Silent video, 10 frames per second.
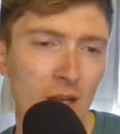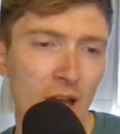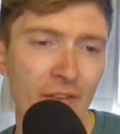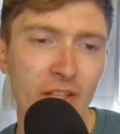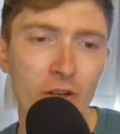
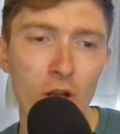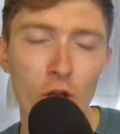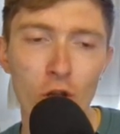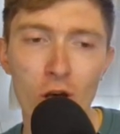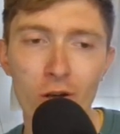and then you got a
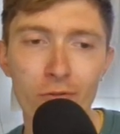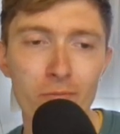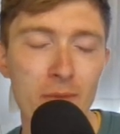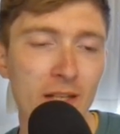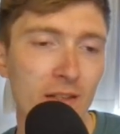lot of
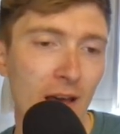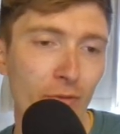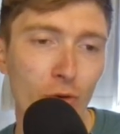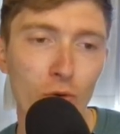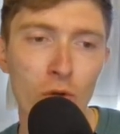
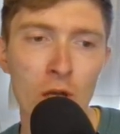mid-level